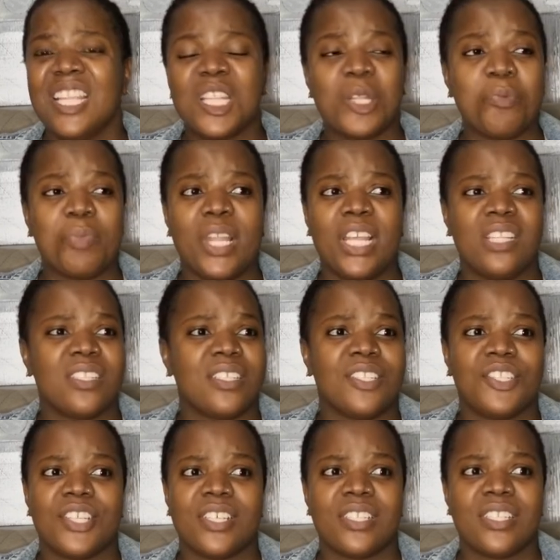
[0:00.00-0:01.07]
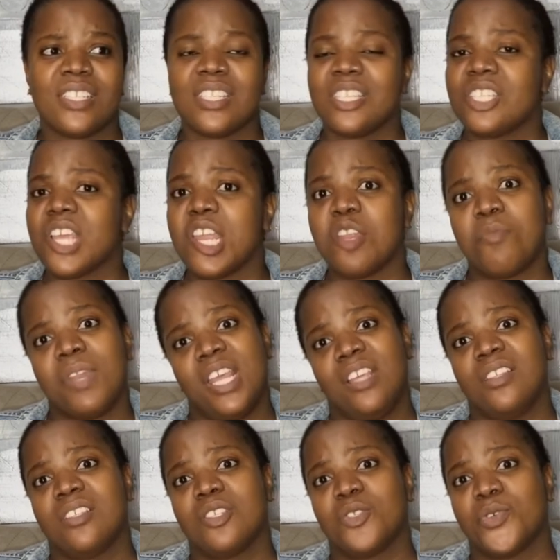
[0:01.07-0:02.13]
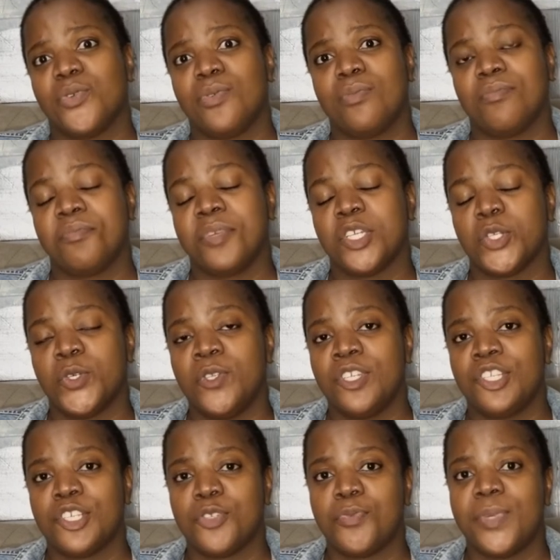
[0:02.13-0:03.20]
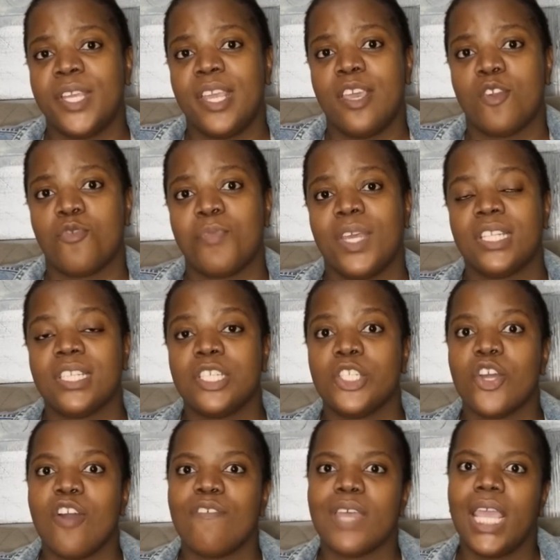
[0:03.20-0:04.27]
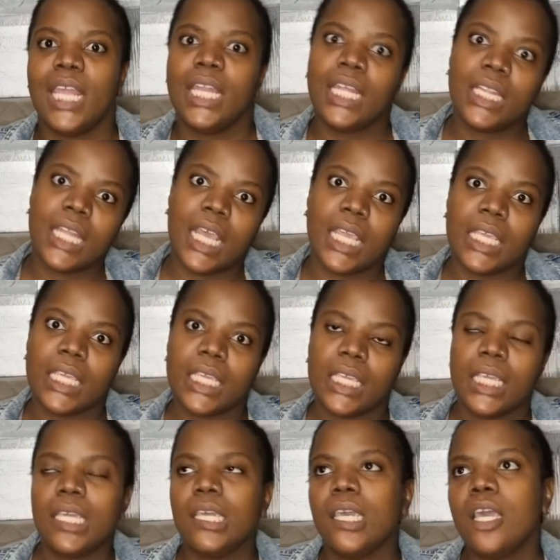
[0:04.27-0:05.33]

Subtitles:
The place is just, it's a shady place, so you must always just be expectant of anything.